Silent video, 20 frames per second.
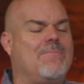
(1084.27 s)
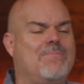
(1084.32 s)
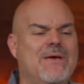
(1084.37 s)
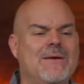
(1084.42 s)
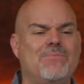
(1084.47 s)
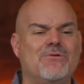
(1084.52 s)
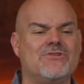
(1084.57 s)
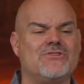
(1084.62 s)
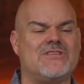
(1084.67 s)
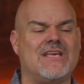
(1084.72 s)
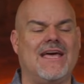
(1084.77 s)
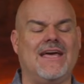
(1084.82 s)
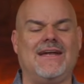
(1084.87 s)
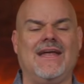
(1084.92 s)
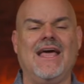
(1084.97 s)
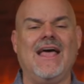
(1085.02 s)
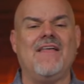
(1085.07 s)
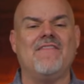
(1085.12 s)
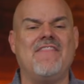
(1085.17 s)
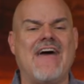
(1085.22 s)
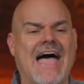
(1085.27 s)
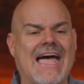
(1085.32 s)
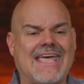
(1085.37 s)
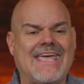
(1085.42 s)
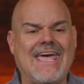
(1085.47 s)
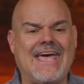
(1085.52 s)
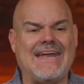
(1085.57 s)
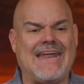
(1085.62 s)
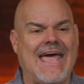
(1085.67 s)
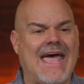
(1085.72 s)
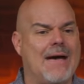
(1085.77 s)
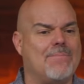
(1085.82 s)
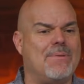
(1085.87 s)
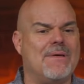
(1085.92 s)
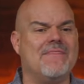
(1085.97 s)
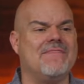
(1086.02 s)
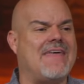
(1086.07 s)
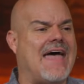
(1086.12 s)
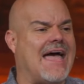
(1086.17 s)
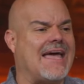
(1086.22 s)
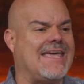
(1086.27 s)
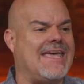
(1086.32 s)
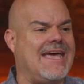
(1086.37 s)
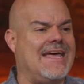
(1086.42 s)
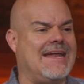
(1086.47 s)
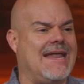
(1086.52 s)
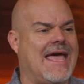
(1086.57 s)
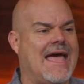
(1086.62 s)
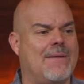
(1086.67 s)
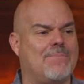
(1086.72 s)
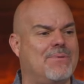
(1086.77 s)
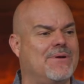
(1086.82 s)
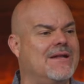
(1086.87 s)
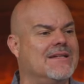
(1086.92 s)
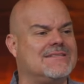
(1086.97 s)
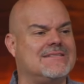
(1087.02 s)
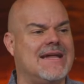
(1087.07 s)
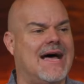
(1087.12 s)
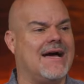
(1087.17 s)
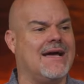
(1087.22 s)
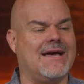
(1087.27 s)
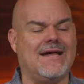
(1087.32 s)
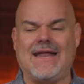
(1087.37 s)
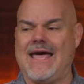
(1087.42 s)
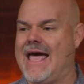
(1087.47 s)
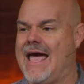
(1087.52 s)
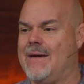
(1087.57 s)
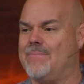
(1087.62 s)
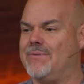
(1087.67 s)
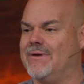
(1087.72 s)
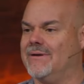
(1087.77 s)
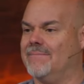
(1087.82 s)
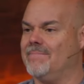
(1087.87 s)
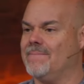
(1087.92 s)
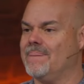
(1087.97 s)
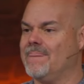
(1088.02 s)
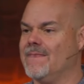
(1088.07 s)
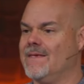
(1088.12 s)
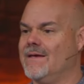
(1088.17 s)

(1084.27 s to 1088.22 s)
by people saying, that can't happen, that can't happen, it's not going to happen.